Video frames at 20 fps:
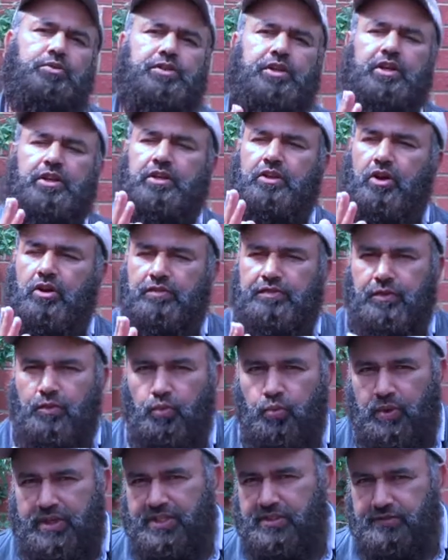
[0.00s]
that a lot of
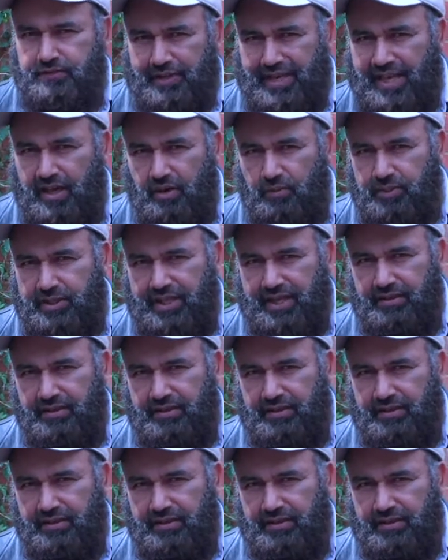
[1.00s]
the wheat flour we